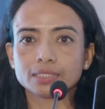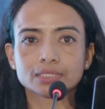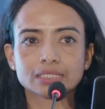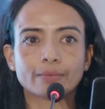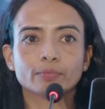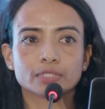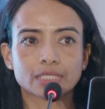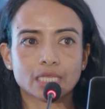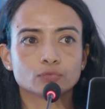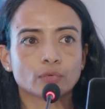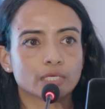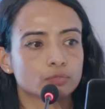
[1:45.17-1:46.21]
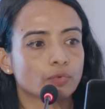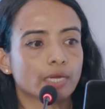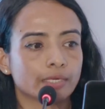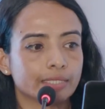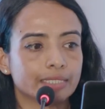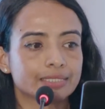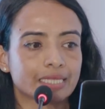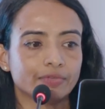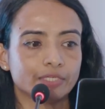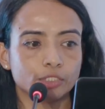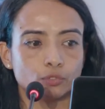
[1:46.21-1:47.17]
sample size was
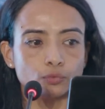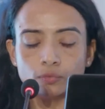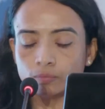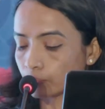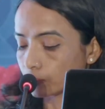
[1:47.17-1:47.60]
172.